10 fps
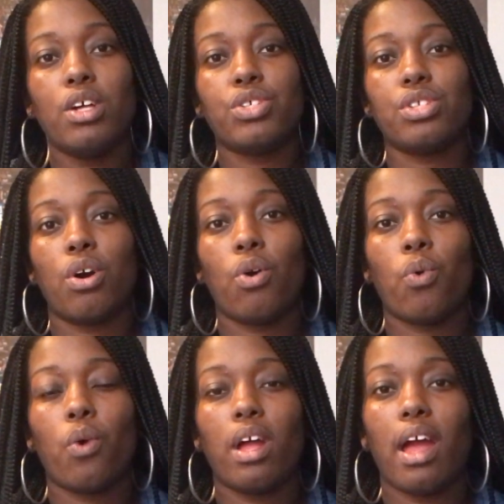
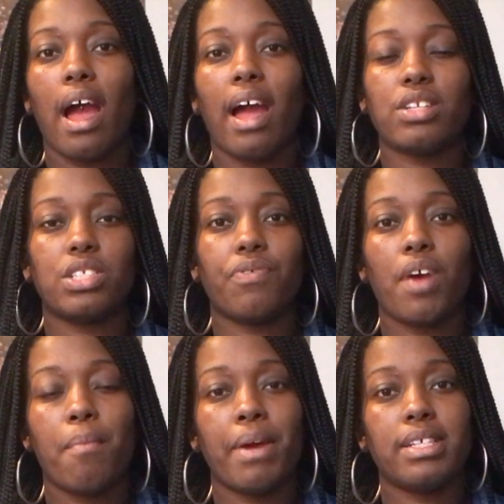So I just
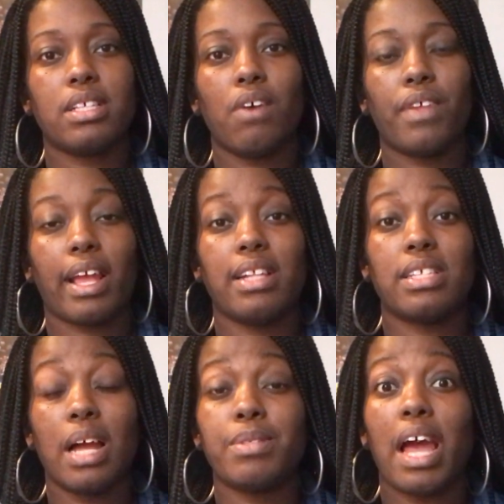found myself, like,
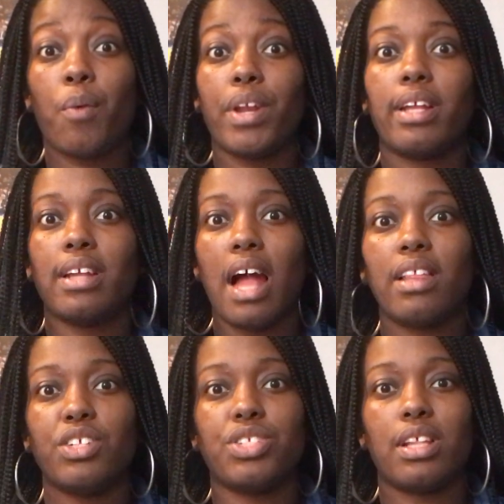at times I would
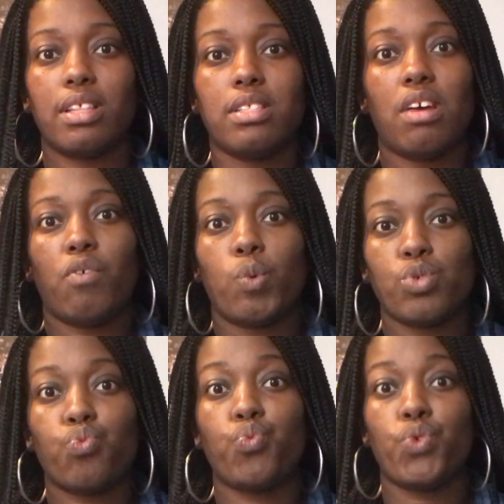acknowledge that the devil
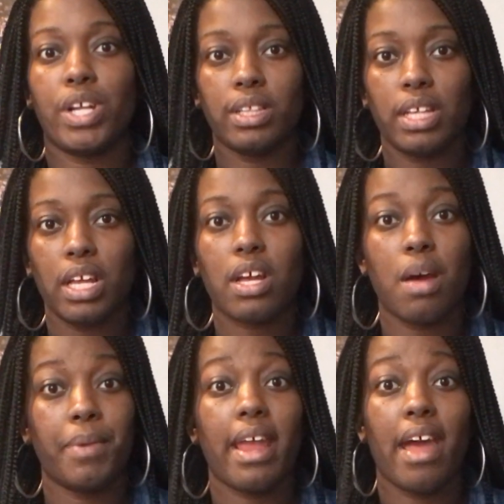was really
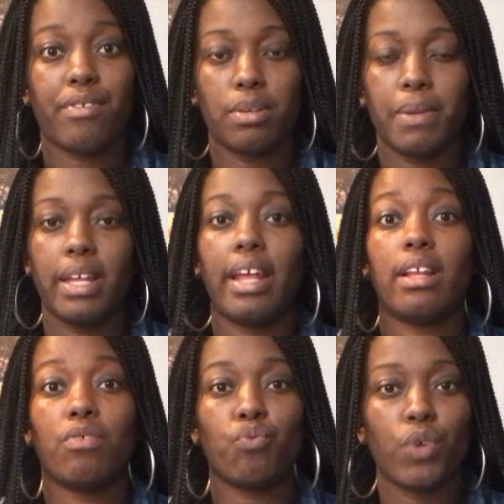coming after me and
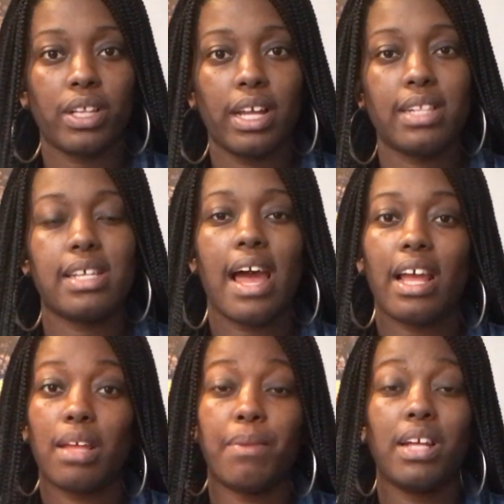it really
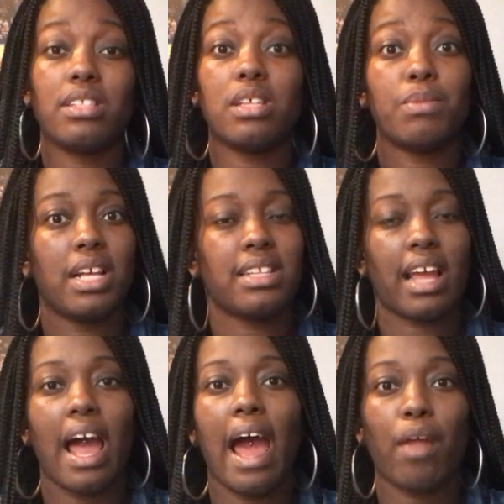attacking me. And some days,
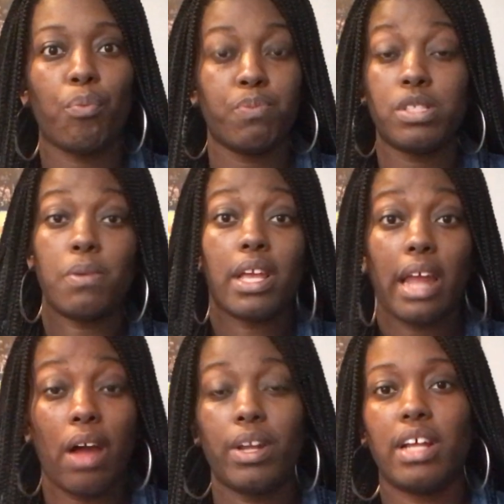like, I speak
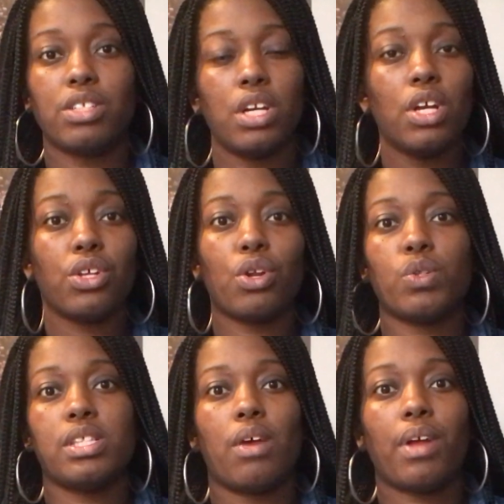it out and I, you
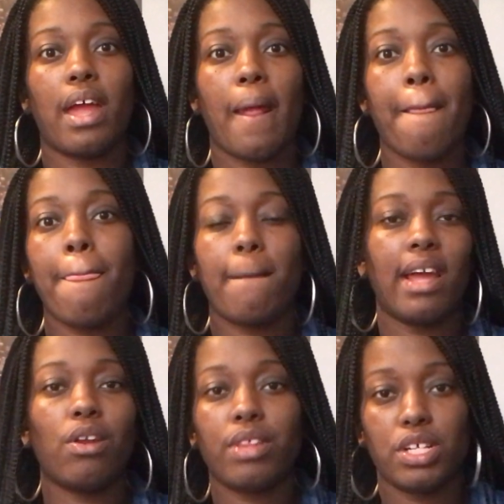know, say, okay,
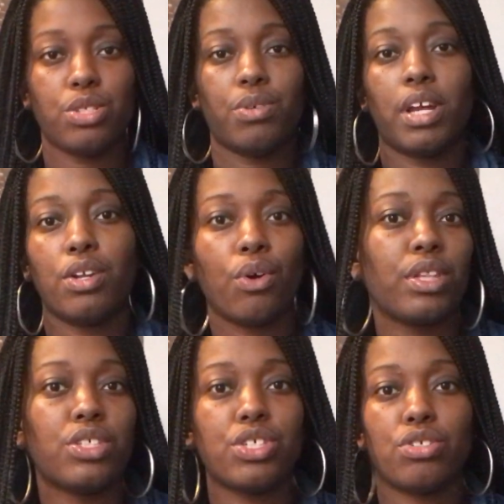I know that's you, and I know
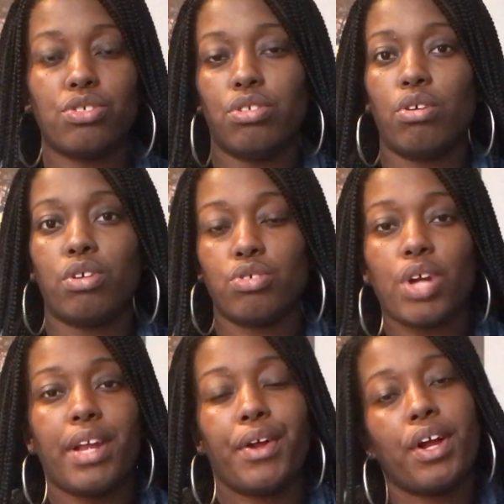that you're, you know, you're
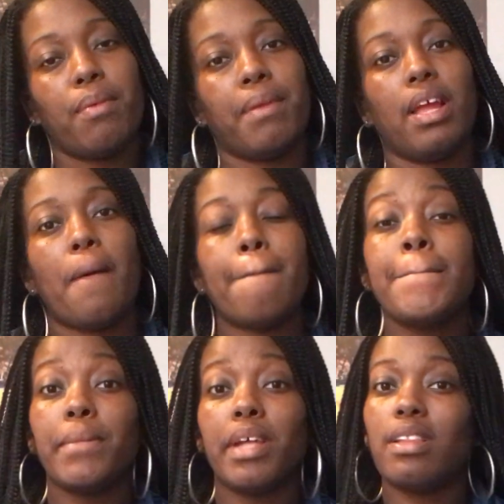trying to hurt me.
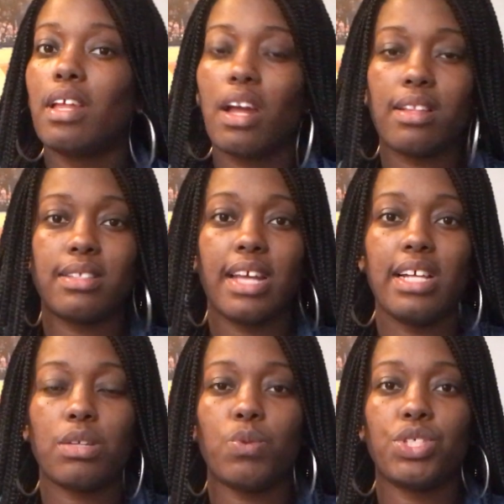And then other
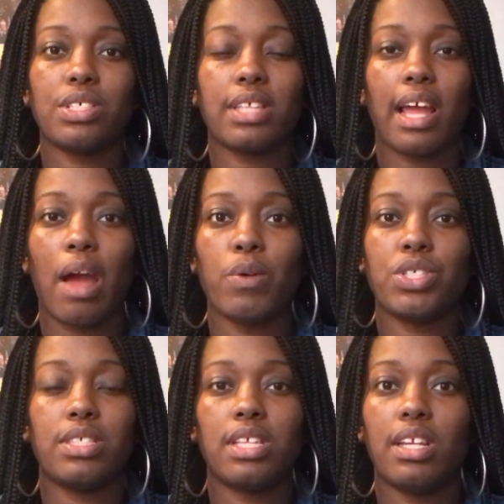days it was just like I
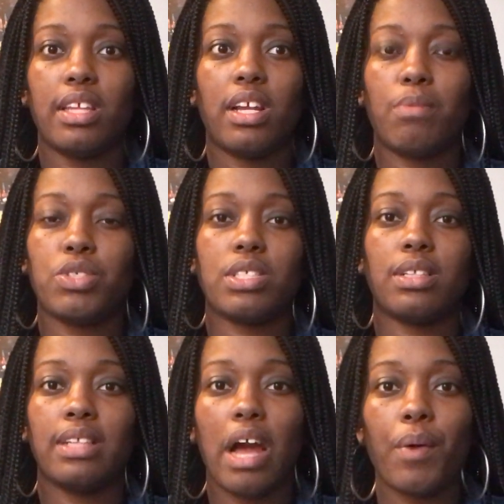was just sitting there and I'm just
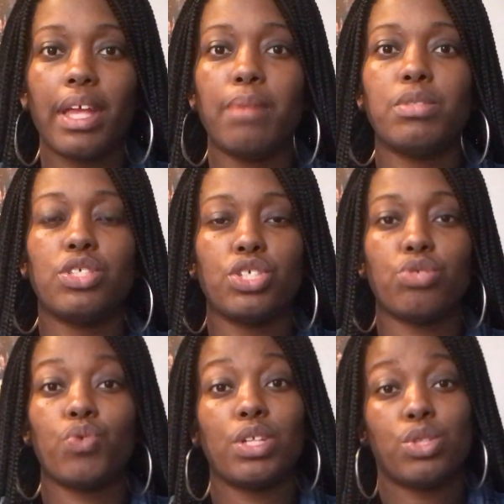allowing him to
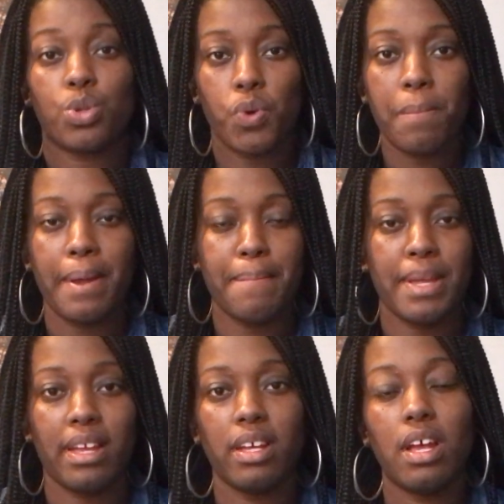just really torment
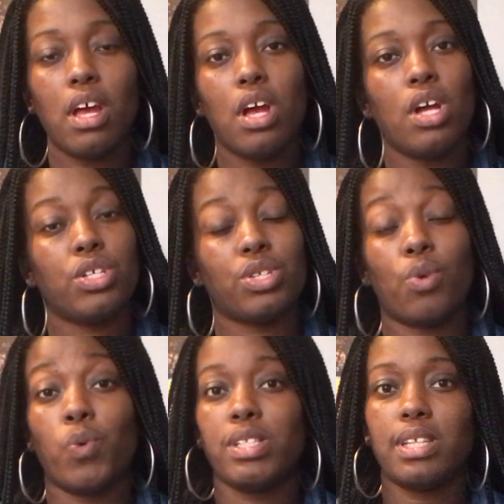me.
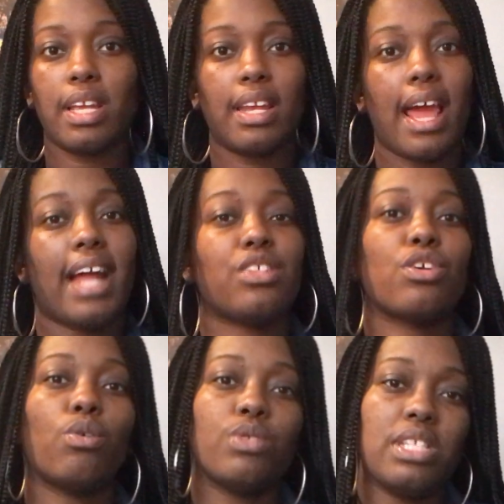So once again, I had
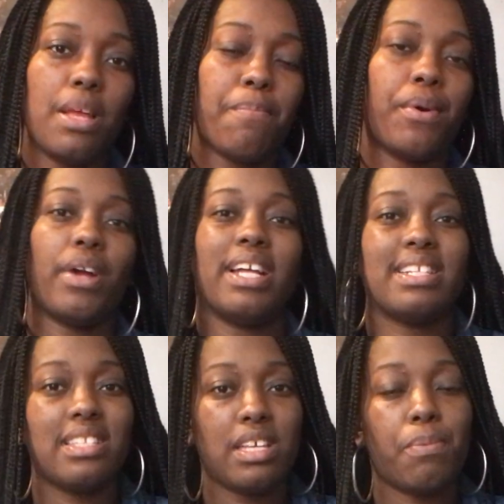to go deeper
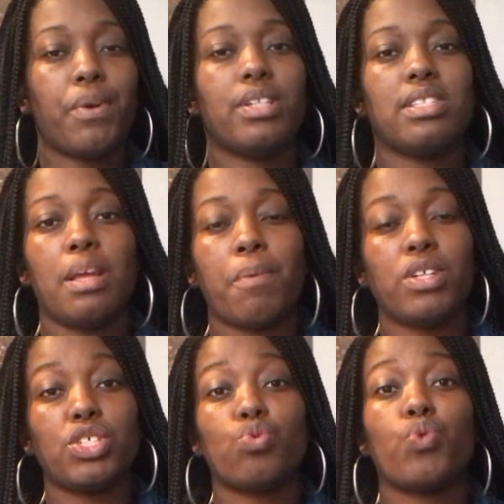and deeper and deeper
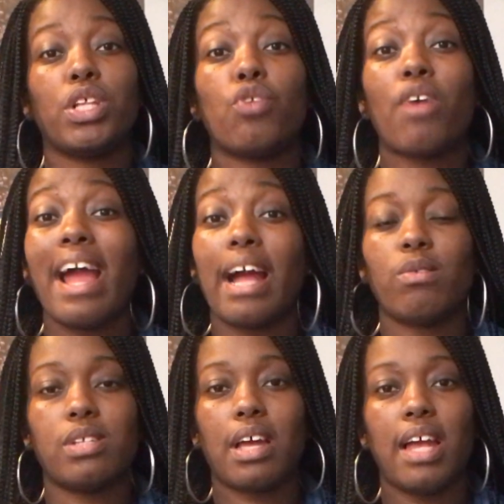and just really cry
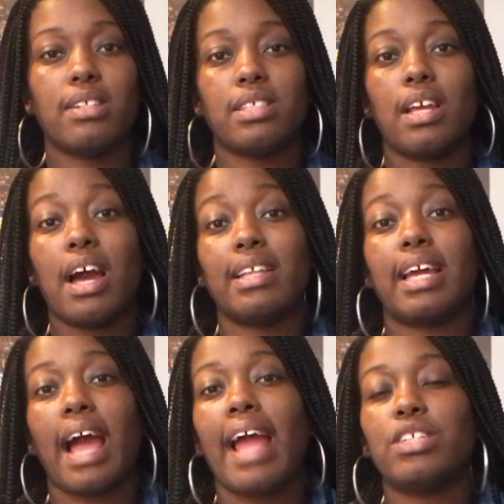out to God and say, God,
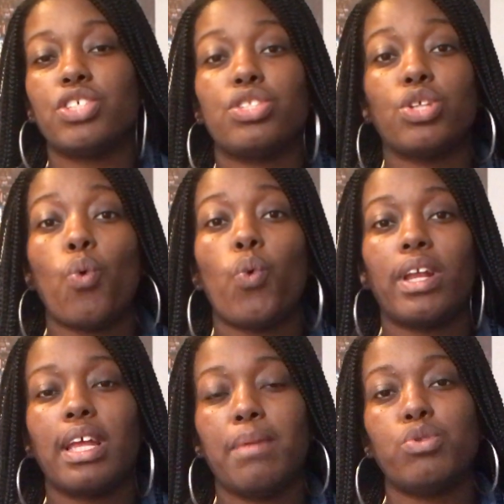like, I just don't
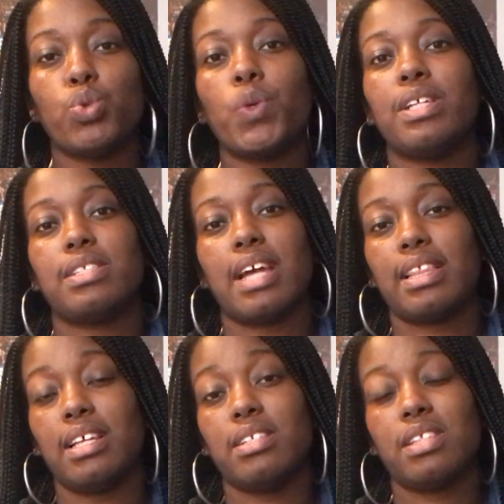want to keep doing this
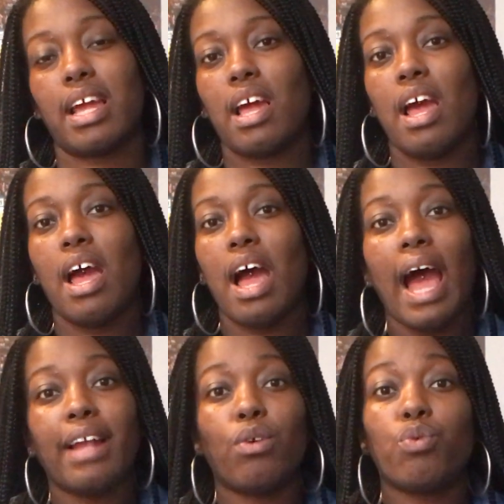like this. Like,
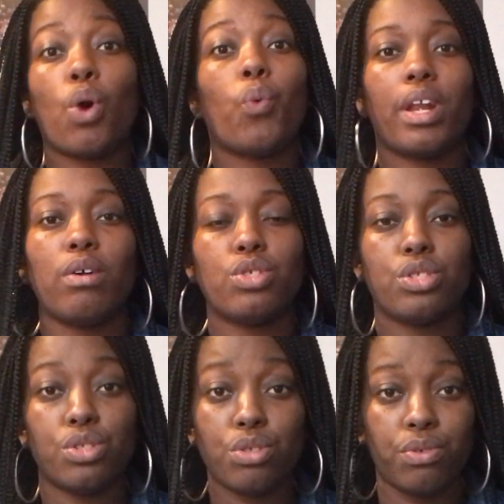I don't know what else
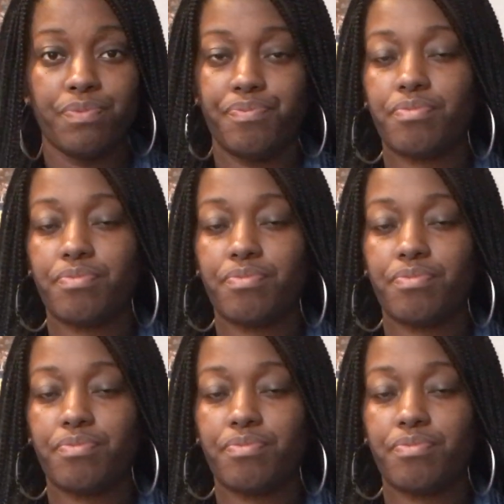to do.